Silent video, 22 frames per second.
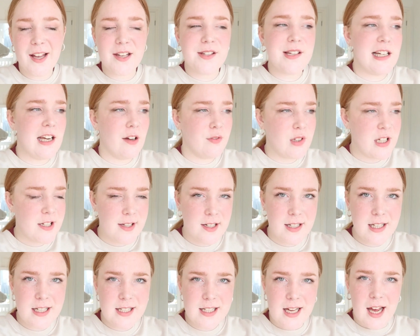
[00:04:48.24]
it's a lovely
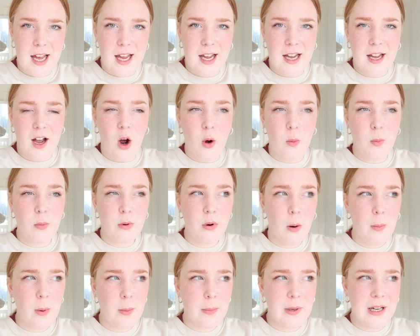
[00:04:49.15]
sunny day. I'll
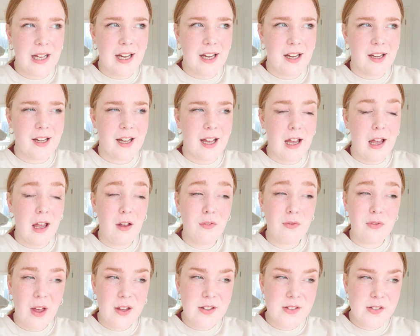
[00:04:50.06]
probably,
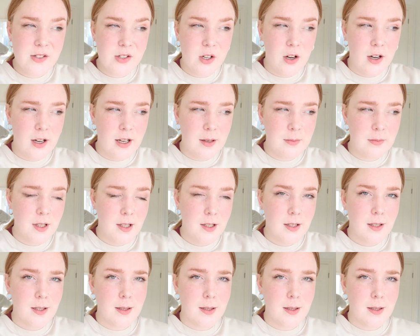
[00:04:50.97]
if there's time,